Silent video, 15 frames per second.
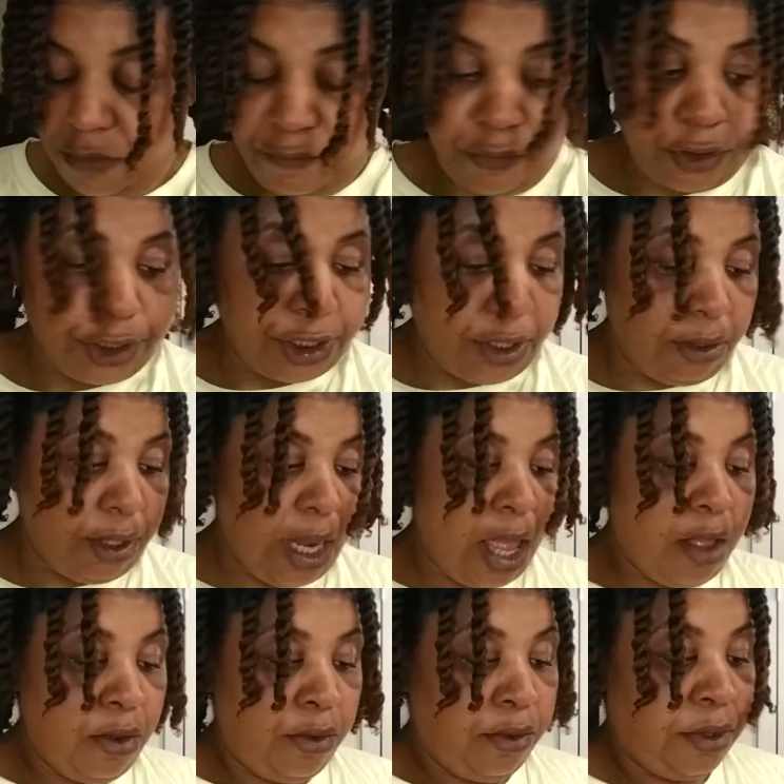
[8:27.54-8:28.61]
for so
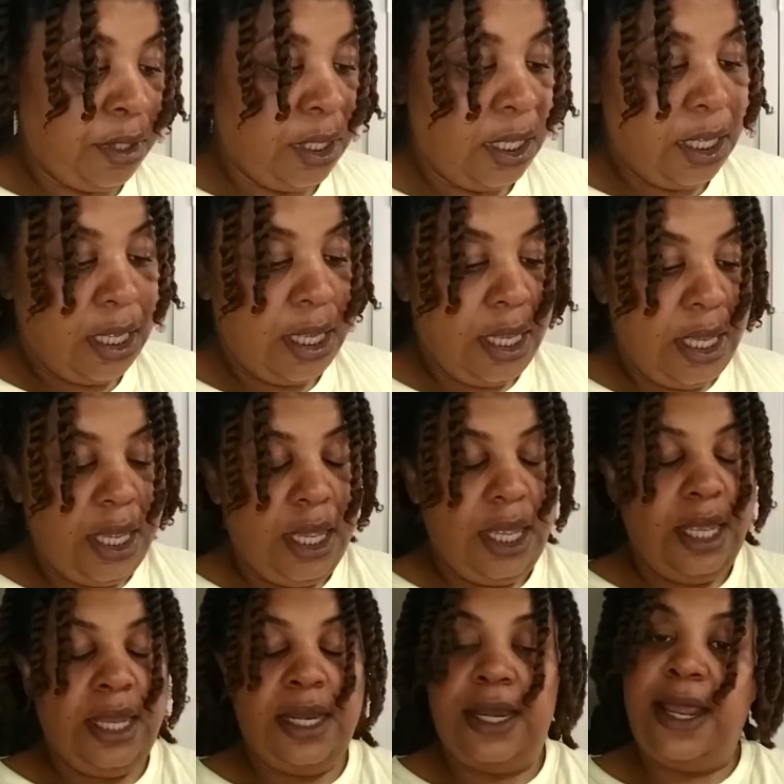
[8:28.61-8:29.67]
long.
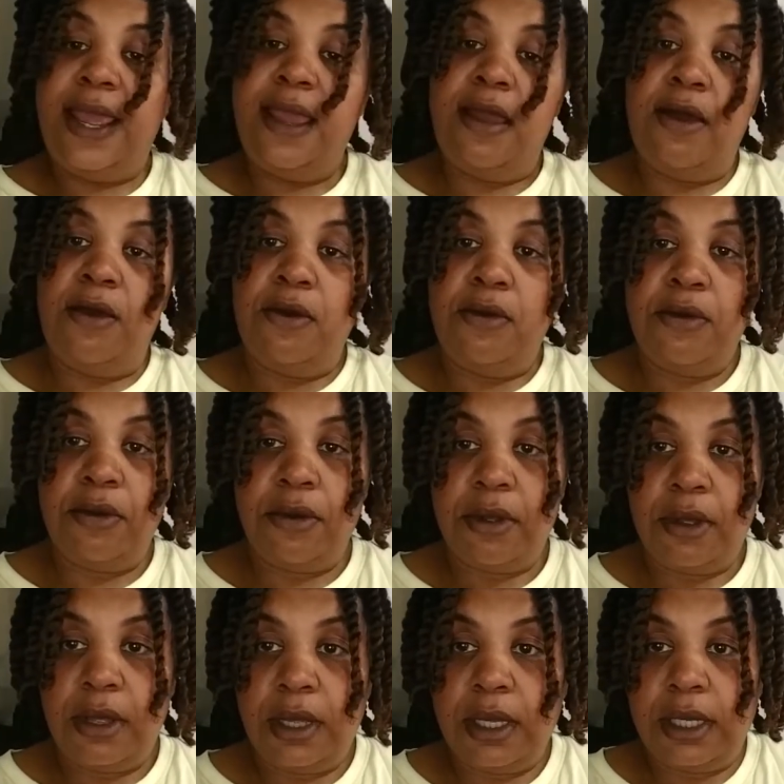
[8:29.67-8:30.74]
And now
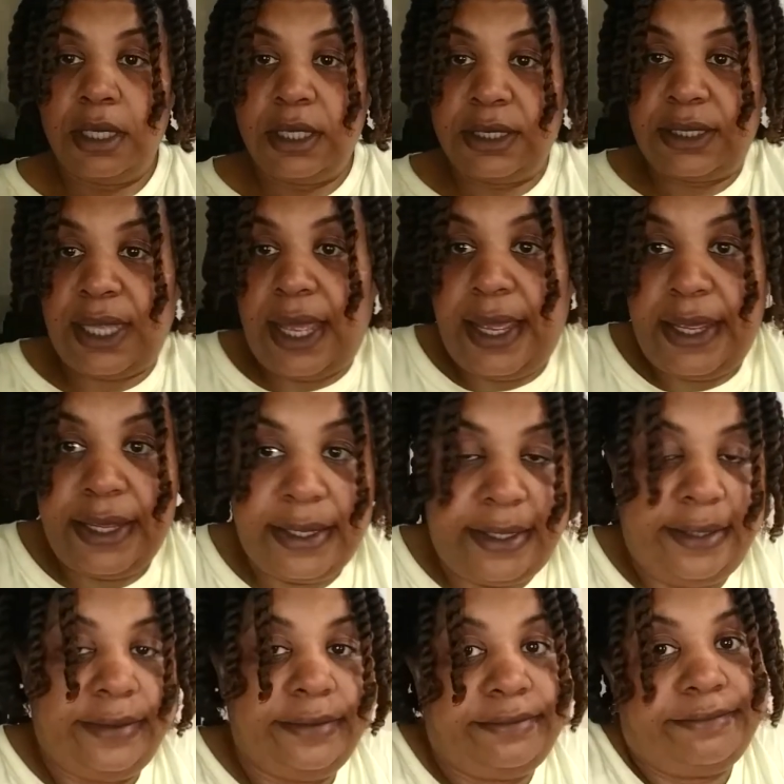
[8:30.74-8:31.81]
it's
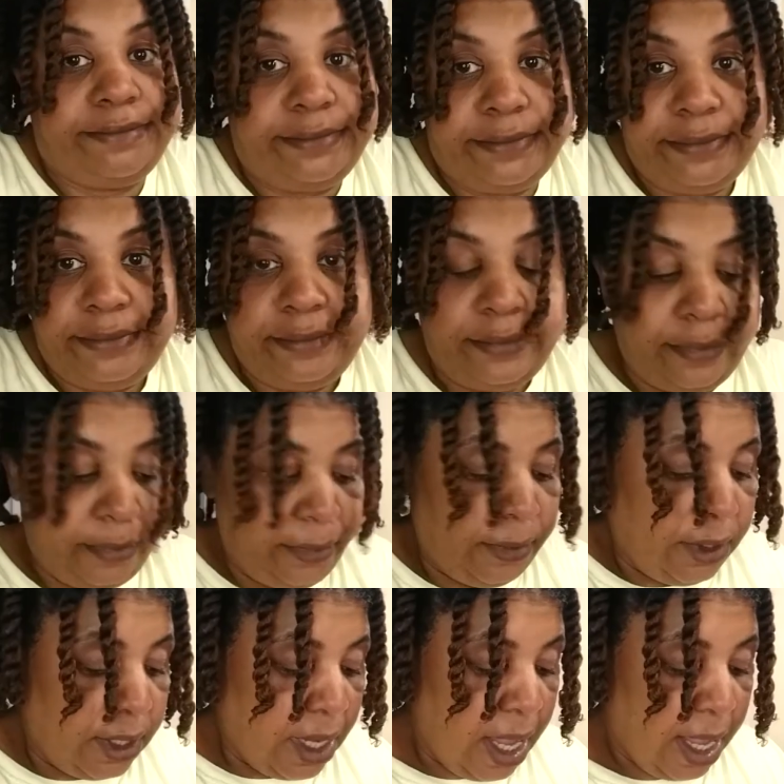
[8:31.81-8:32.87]
like
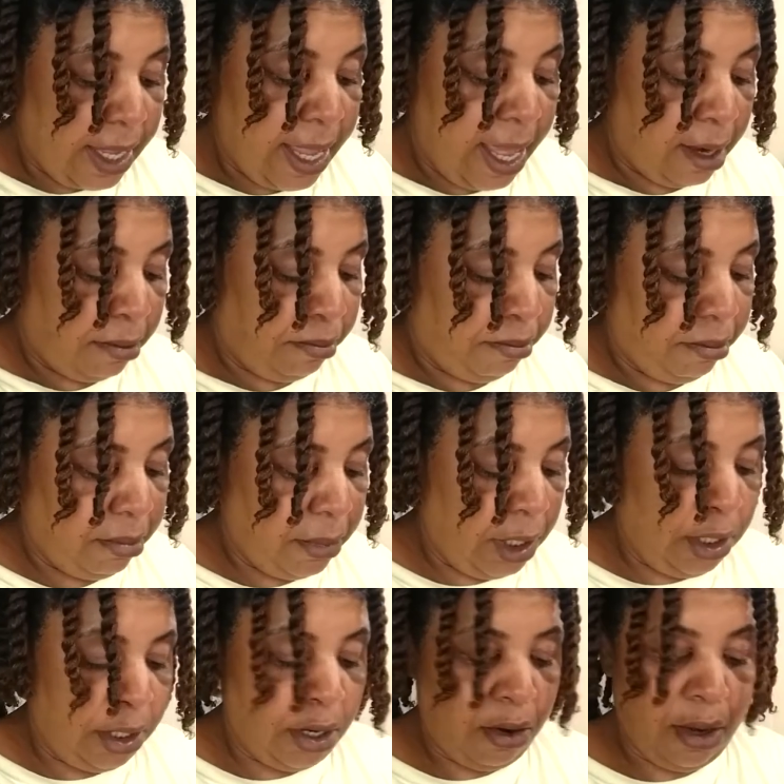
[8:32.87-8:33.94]
I got a,
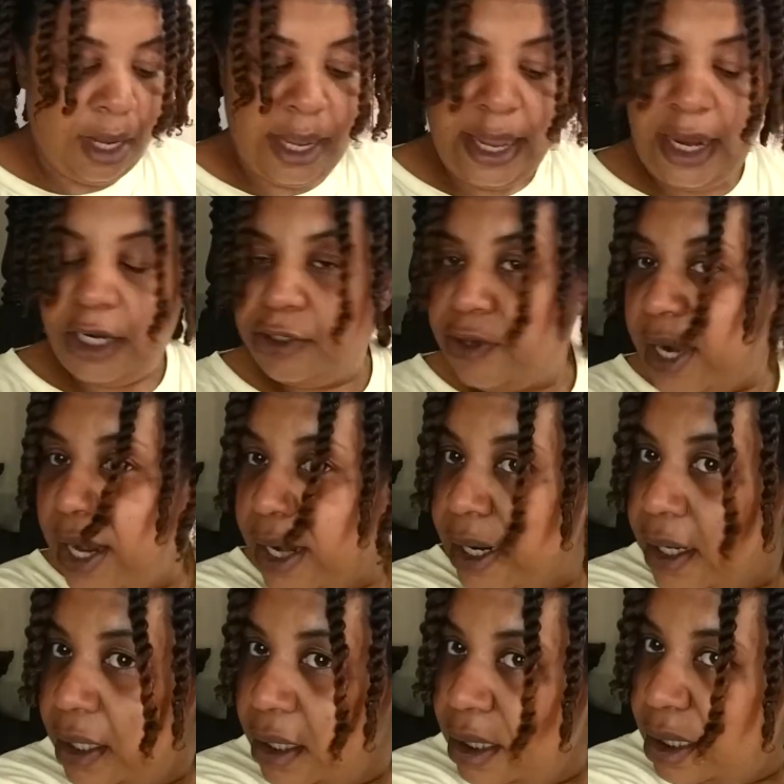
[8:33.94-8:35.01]
you know, a hair
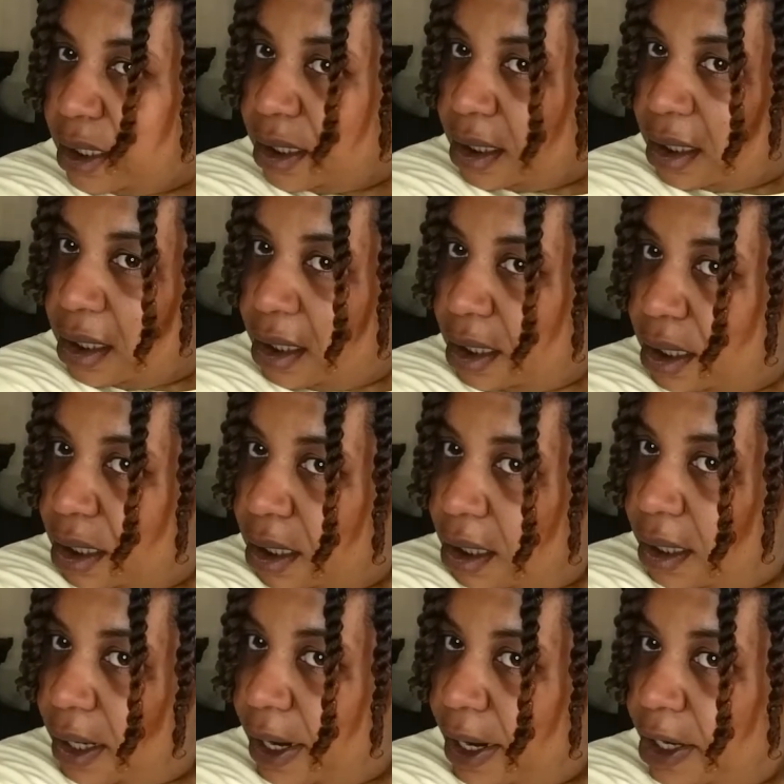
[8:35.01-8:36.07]
dryer
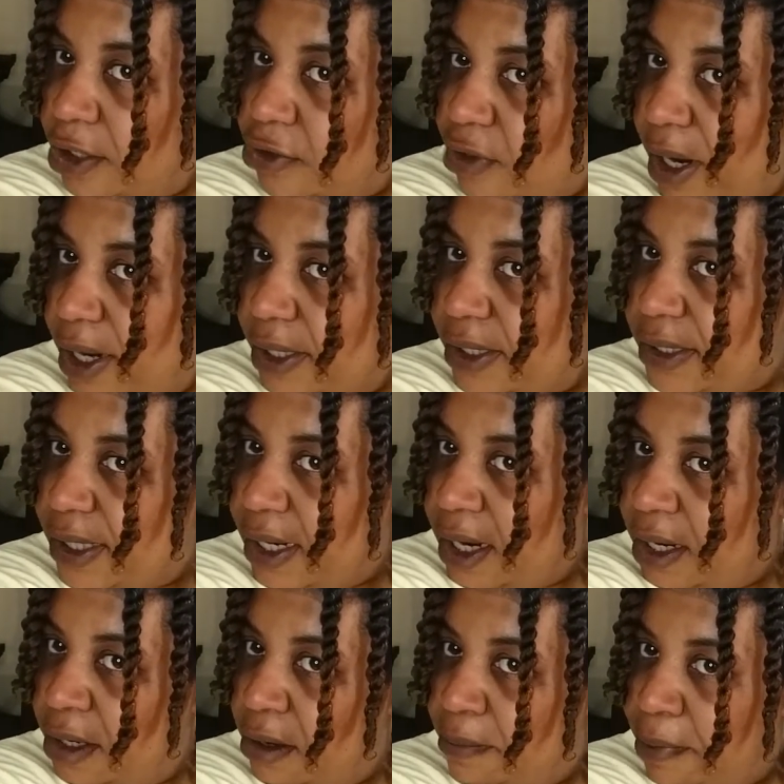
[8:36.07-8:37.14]
hair dryer to sit
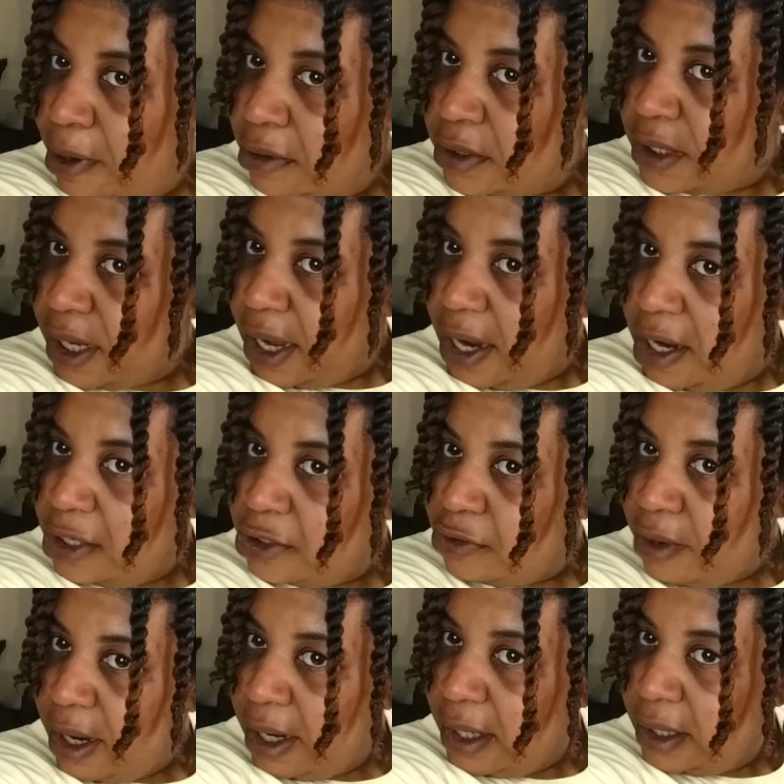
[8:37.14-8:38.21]
on opposed to air
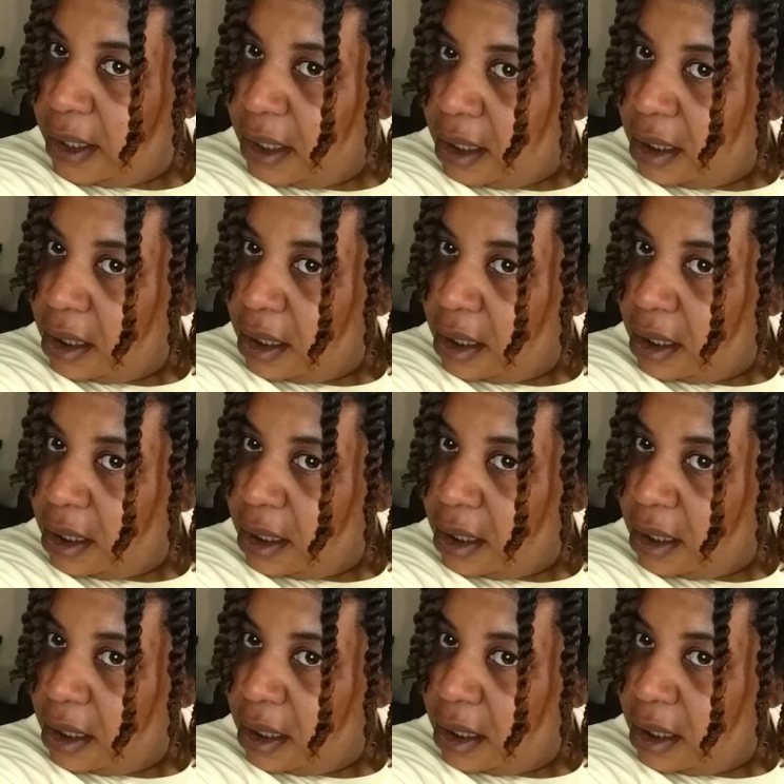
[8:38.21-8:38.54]
drying.